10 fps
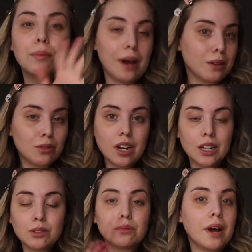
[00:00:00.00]
be back with you
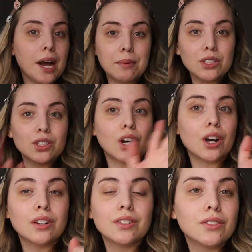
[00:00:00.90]
guys when my eyebrows
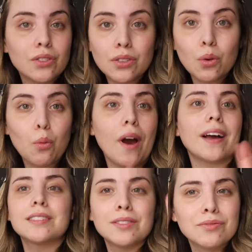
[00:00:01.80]
are
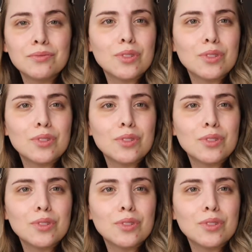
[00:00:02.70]
whacked and